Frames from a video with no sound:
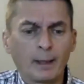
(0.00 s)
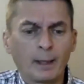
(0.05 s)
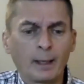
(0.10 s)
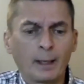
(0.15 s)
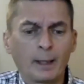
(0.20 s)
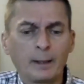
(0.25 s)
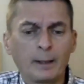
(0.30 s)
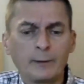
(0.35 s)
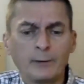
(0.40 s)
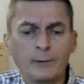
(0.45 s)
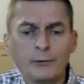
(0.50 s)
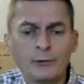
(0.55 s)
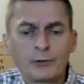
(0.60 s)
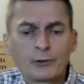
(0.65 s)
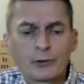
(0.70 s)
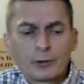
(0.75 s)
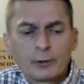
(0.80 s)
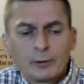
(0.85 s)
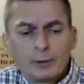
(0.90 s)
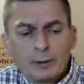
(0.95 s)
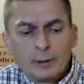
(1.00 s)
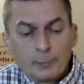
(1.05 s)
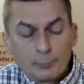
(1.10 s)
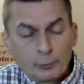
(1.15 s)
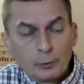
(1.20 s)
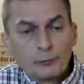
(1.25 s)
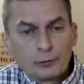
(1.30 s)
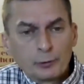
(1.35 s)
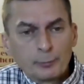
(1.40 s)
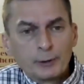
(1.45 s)
and
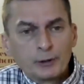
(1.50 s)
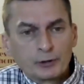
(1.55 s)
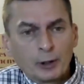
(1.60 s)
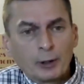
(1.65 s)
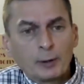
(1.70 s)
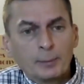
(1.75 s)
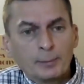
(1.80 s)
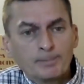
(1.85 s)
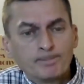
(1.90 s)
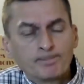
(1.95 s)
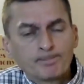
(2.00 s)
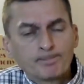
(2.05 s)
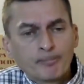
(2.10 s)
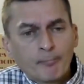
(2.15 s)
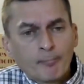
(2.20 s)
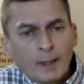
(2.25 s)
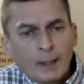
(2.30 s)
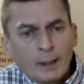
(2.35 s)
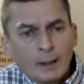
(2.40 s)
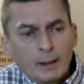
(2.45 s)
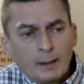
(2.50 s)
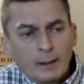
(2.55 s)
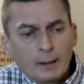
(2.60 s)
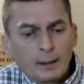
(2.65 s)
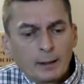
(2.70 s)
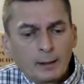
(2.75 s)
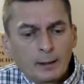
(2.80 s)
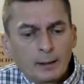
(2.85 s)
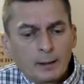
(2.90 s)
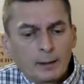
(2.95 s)
it proved to be so.
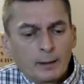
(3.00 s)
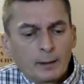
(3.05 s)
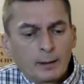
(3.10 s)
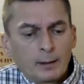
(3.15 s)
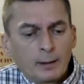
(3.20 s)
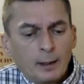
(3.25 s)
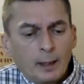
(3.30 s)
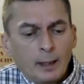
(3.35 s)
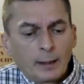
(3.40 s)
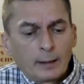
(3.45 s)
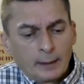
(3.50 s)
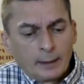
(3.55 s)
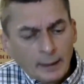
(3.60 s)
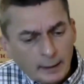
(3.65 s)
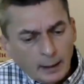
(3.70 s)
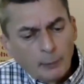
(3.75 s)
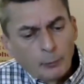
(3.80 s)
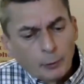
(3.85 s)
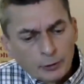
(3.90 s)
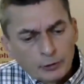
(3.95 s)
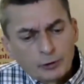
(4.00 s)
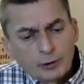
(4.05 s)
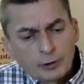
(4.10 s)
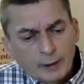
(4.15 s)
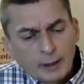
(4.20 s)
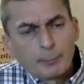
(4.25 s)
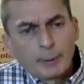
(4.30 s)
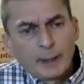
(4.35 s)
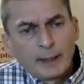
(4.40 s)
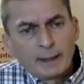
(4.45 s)
I think I want
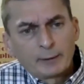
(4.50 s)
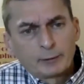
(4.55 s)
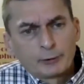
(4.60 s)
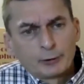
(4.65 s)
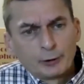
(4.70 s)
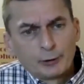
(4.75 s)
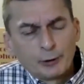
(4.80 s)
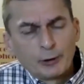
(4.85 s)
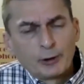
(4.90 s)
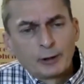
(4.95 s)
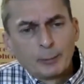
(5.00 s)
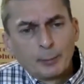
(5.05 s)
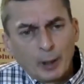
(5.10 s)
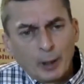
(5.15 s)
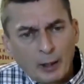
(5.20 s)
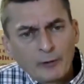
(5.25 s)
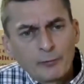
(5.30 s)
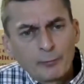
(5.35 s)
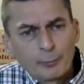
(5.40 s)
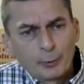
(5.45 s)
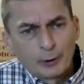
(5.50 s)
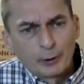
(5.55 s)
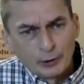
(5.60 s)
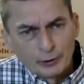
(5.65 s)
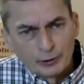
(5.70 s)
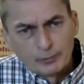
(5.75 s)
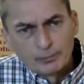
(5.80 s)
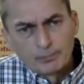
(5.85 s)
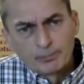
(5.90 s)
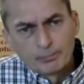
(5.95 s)
to get back to doing them live,
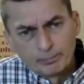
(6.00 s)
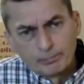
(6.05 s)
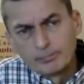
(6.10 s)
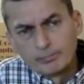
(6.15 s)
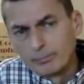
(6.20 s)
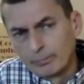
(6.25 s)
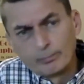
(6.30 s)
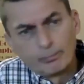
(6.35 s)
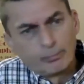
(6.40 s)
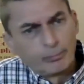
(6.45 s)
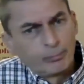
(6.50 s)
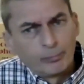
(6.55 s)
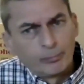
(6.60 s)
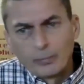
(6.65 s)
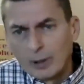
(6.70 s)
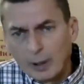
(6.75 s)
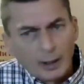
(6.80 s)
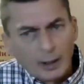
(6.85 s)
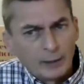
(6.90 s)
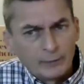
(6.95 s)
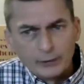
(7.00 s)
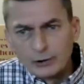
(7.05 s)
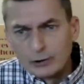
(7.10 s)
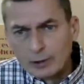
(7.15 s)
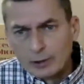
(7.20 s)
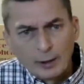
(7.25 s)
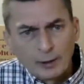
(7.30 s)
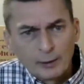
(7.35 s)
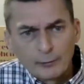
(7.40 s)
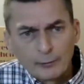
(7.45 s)
because live
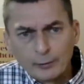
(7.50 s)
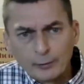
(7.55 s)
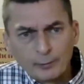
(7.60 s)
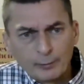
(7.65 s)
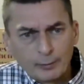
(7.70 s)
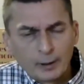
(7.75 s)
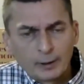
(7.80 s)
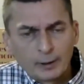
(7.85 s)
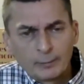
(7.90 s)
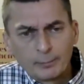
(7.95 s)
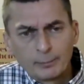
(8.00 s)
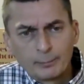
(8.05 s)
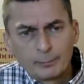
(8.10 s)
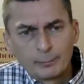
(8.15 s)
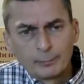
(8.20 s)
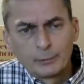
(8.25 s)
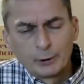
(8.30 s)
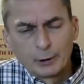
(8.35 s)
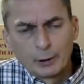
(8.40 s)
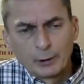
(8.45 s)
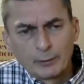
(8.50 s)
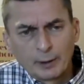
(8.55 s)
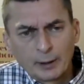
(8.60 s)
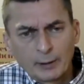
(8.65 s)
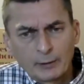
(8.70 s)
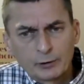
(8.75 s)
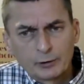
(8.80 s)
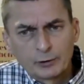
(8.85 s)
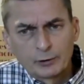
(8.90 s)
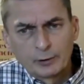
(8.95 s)
is live, and you know,
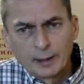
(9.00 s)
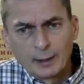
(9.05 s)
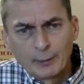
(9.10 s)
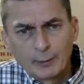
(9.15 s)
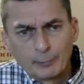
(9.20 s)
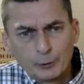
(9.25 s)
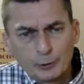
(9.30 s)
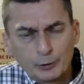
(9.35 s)
that's how